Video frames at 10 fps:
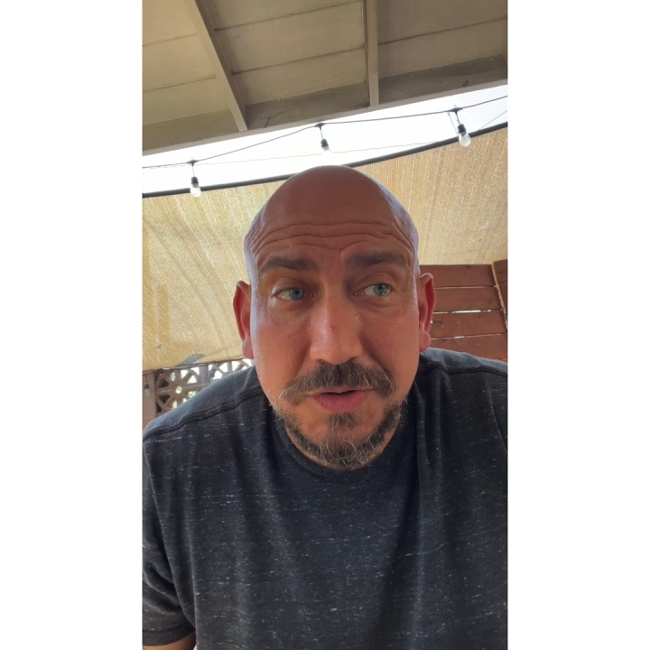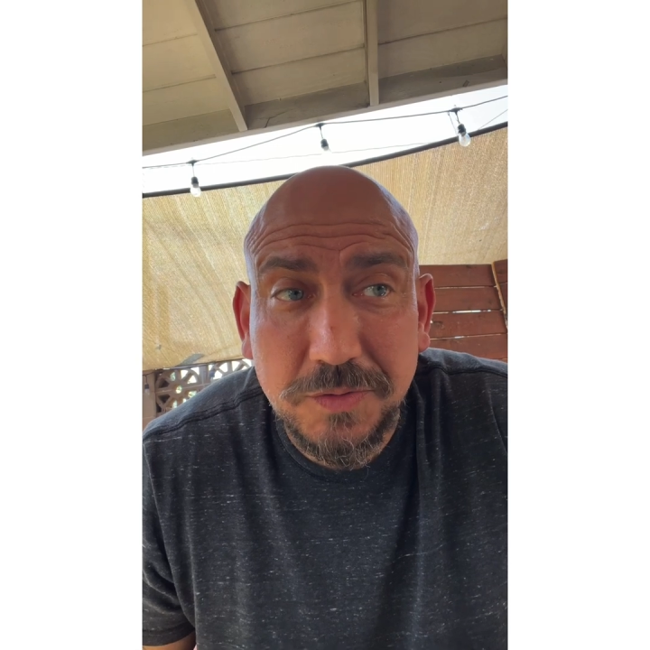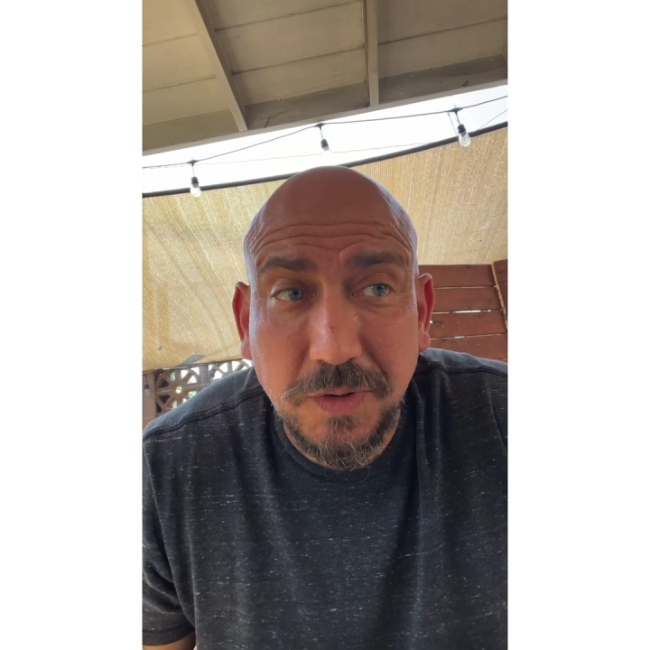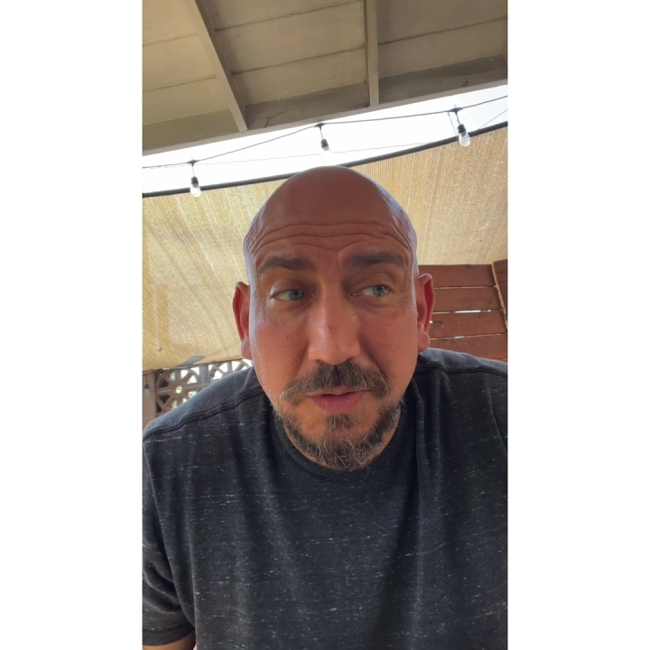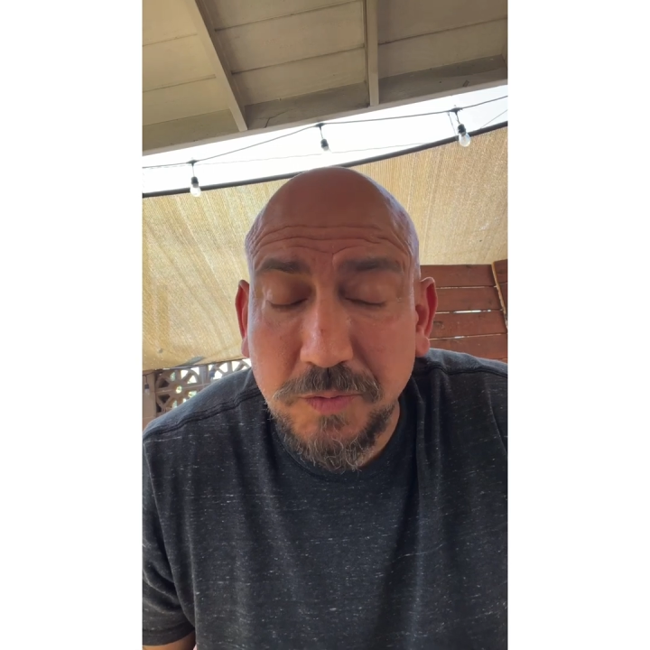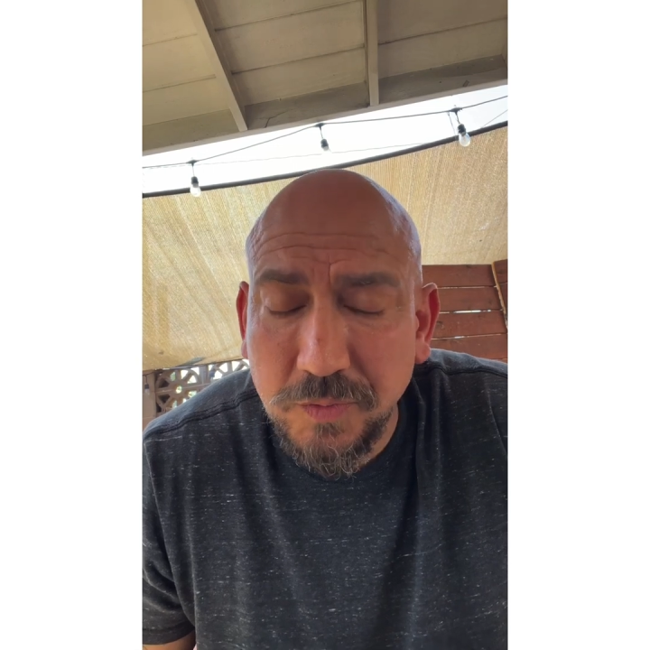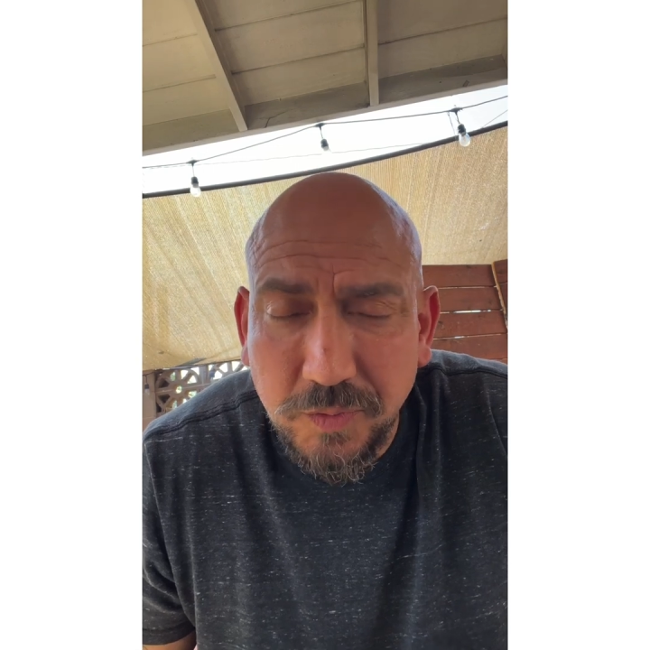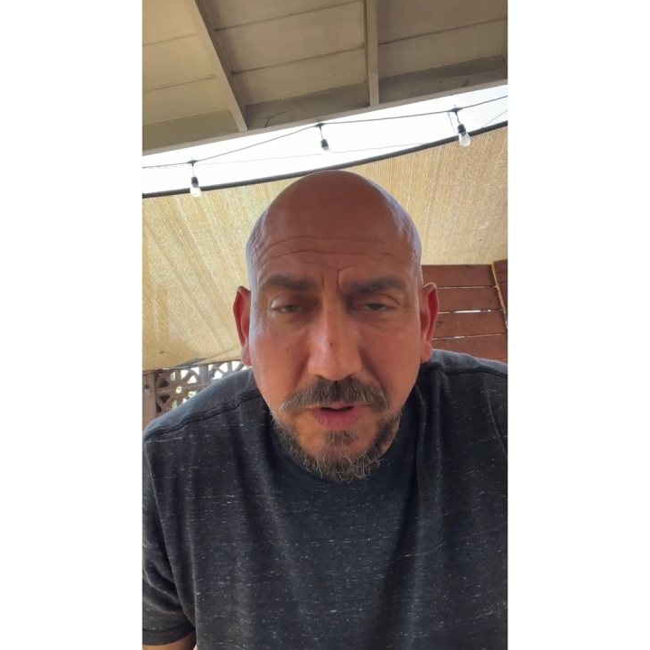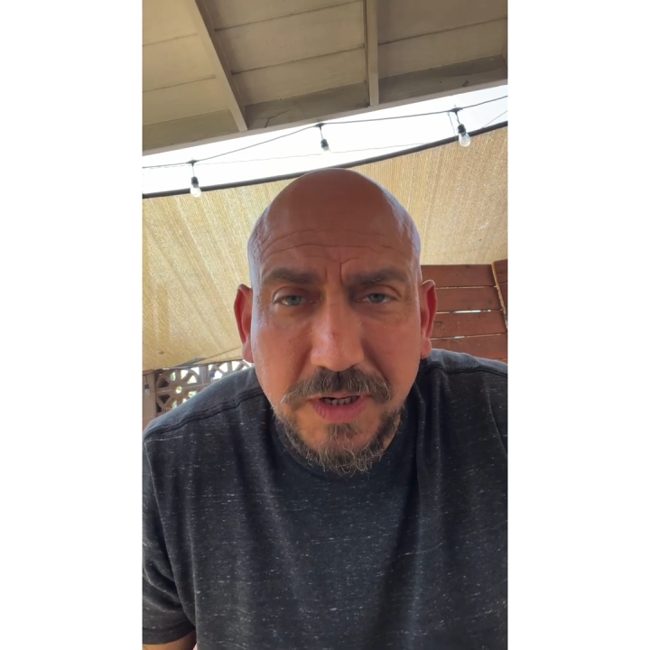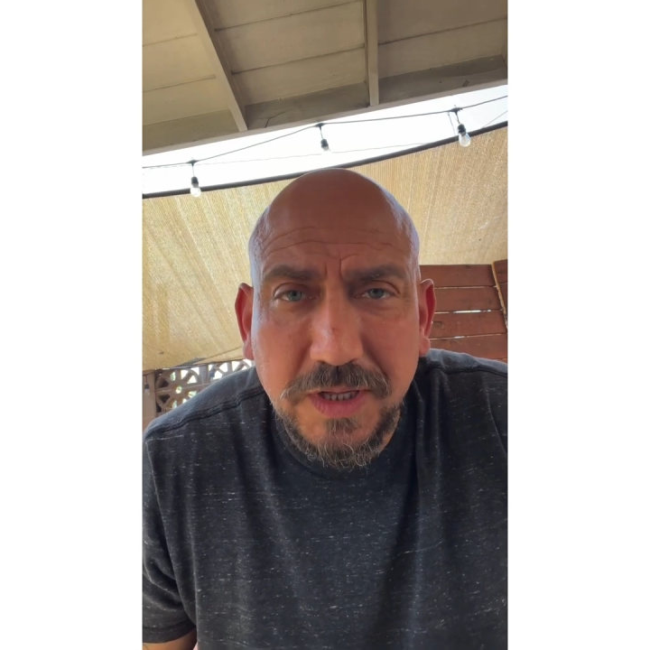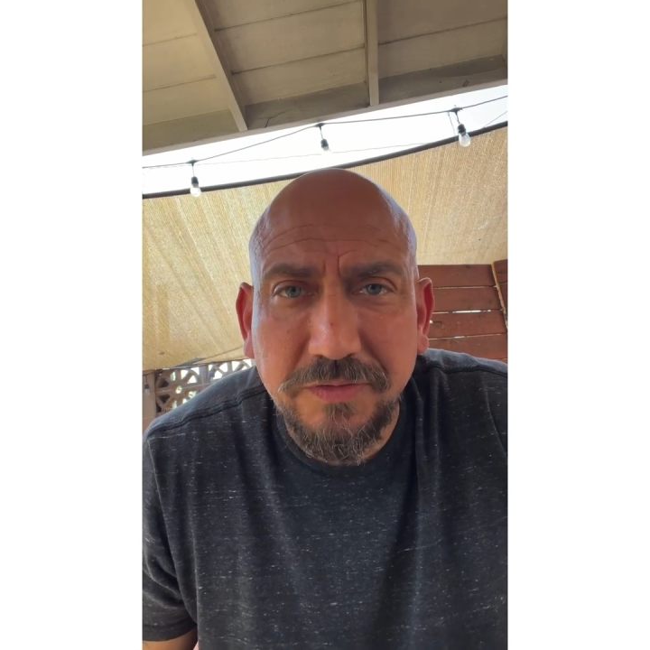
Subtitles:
who are really